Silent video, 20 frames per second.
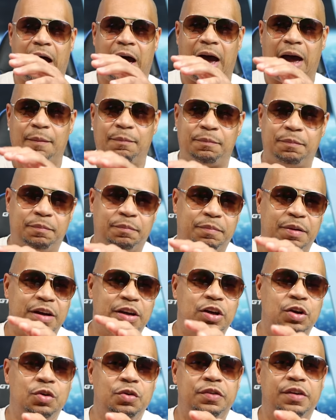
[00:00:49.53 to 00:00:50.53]
I've
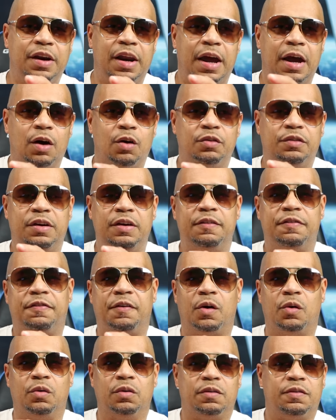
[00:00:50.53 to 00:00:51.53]
been using LG
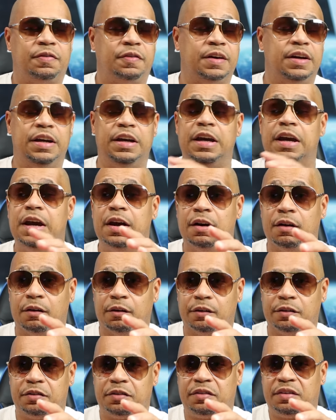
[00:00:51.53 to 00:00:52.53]
phones for
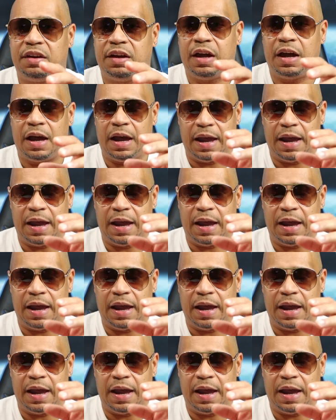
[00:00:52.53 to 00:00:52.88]
years.